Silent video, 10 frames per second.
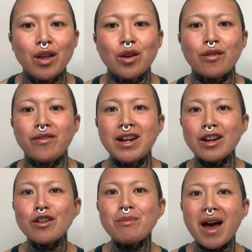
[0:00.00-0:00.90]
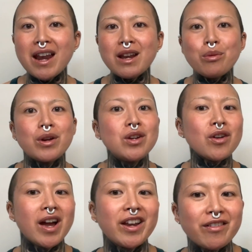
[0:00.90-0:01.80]
You're feeding your body when you're
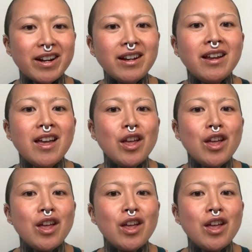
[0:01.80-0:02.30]
hungry.